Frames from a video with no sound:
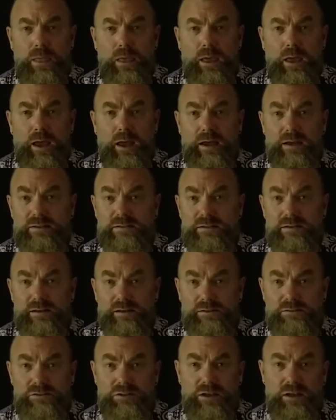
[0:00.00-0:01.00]
as an
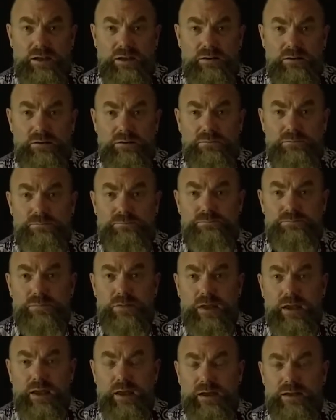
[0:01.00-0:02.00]
educator,
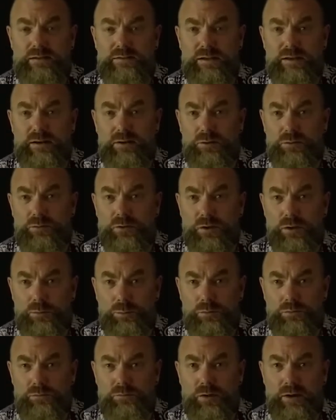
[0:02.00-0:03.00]
as a healthcare
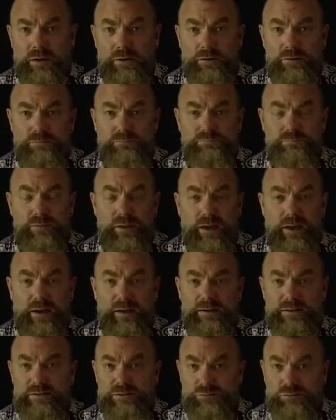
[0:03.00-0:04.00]
provider,
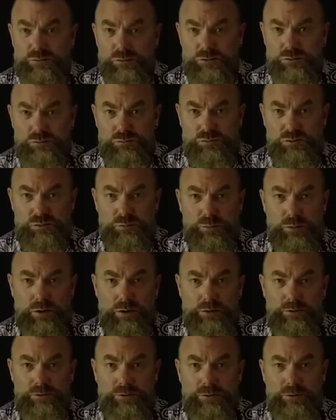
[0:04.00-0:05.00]
as a first
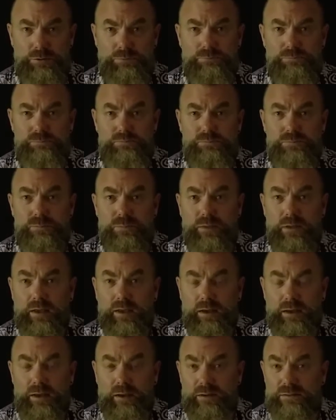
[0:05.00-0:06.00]
responder,
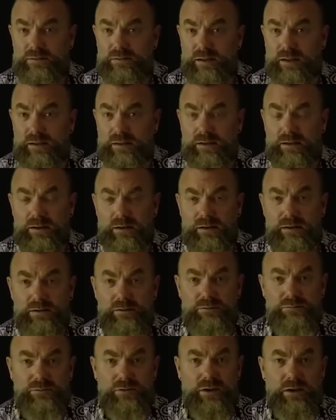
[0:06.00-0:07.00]
as any kind
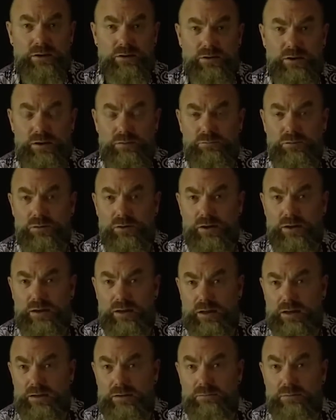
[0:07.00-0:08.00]
of caregiver in
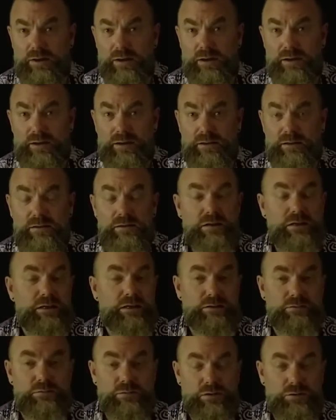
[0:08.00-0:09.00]
any way,
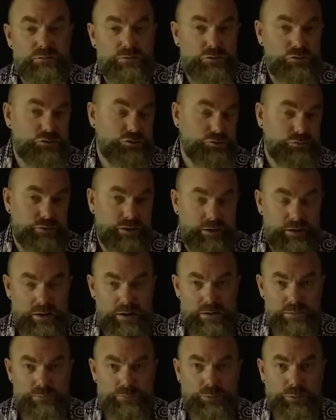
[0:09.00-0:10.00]
even if you're showing
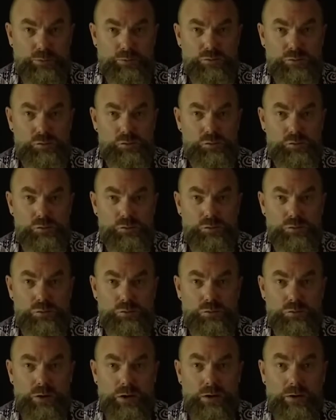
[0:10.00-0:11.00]
up
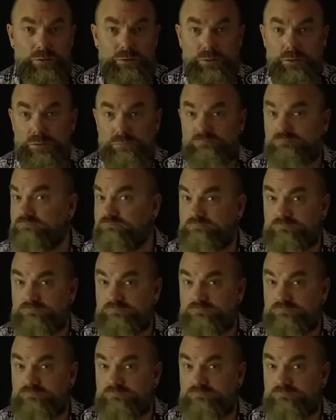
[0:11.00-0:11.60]
to other